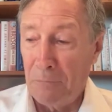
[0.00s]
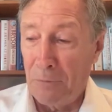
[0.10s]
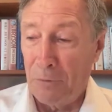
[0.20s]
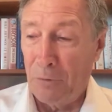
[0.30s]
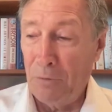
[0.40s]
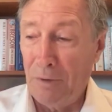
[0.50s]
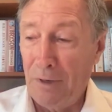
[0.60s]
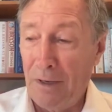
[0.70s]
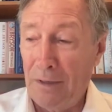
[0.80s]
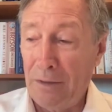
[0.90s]
you know,
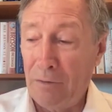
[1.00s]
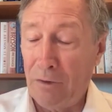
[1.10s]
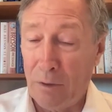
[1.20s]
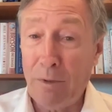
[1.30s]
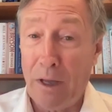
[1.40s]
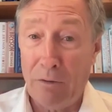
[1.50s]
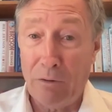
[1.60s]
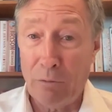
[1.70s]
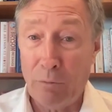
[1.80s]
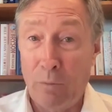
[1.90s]
and in some
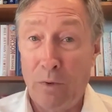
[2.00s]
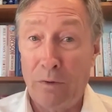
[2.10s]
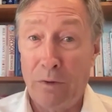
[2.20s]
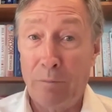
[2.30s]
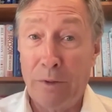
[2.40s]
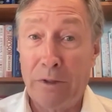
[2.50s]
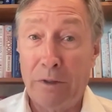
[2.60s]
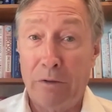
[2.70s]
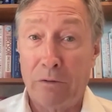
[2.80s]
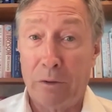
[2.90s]
cases where the
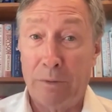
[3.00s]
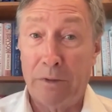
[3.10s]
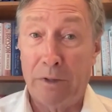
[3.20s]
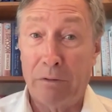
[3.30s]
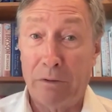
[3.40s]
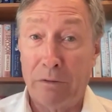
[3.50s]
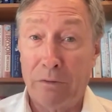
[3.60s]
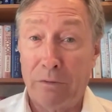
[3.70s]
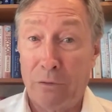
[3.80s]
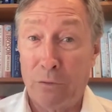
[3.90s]
materials are particularly
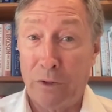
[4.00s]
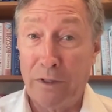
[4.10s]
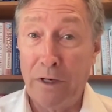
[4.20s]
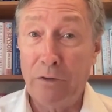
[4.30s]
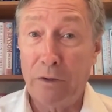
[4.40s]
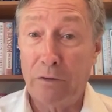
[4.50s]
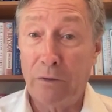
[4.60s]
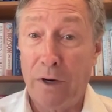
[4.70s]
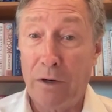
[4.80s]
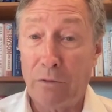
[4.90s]
strategic
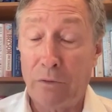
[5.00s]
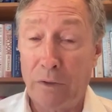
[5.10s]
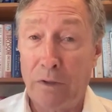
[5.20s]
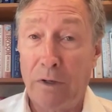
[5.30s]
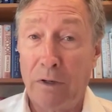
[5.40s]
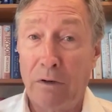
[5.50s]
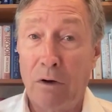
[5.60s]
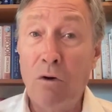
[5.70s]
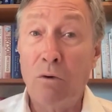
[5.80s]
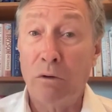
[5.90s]
to actually uh,
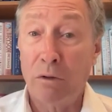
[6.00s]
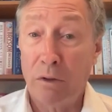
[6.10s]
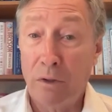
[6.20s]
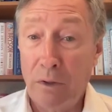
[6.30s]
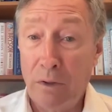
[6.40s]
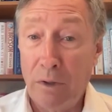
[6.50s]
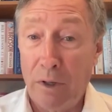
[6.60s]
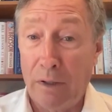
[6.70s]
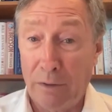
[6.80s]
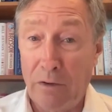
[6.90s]
own
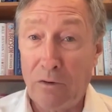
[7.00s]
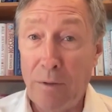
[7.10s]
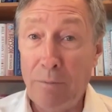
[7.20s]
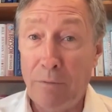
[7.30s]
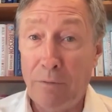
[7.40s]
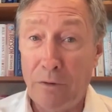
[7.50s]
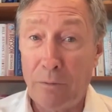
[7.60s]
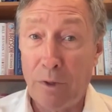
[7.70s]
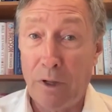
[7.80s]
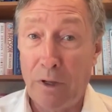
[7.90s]
at least some of the
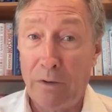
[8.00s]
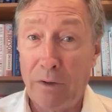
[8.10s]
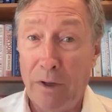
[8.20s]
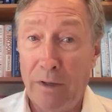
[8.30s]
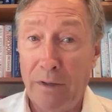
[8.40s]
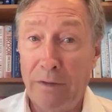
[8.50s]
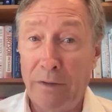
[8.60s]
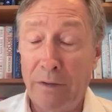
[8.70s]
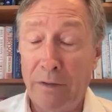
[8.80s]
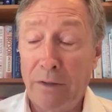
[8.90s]
supply. And,
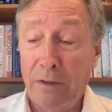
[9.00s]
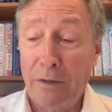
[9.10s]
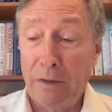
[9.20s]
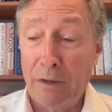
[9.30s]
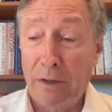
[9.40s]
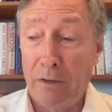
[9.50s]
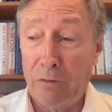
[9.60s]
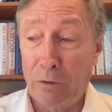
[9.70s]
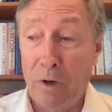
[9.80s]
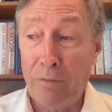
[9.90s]
uh, and
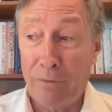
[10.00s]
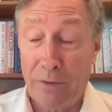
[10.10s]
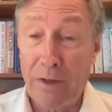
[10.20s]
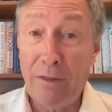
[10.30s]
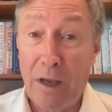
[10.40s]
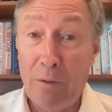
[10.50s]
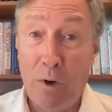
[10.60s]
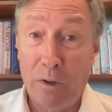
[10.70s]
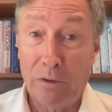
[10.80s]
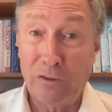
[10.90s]
so I've seen that
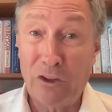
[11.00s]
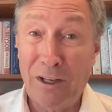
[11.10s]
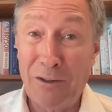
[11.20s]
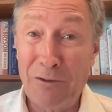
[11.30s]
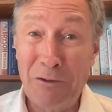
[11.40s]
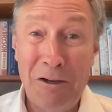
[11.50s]
model change